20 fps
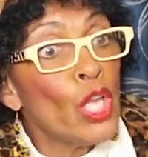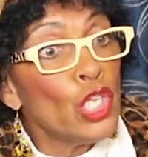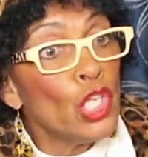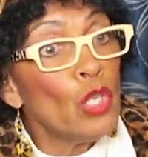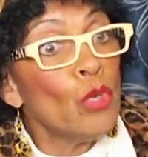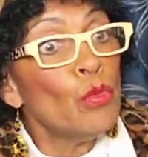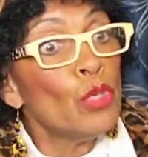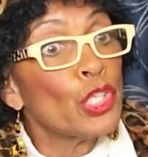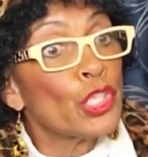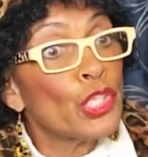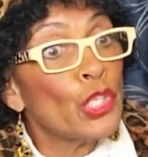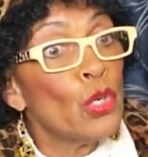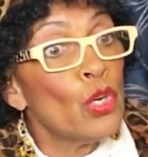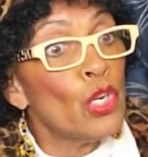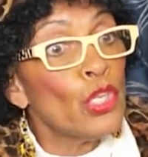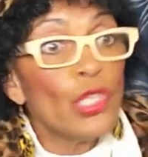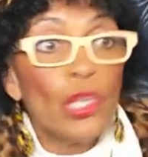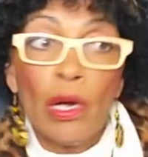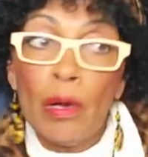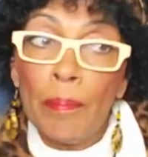you was doing
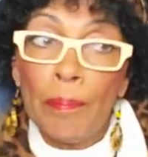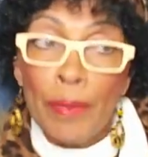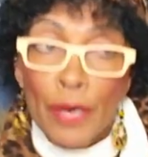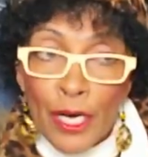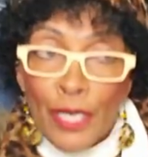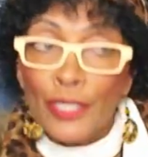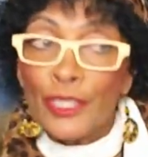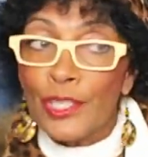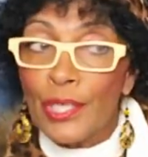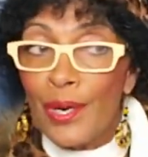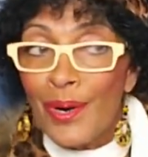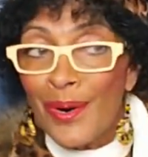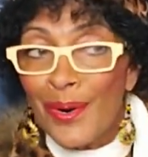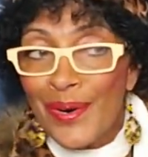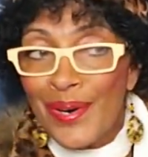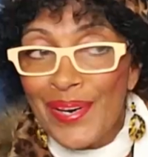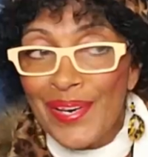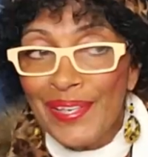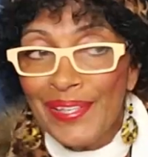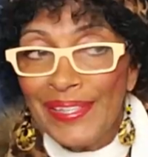your book
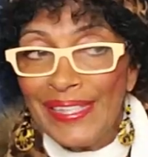tour,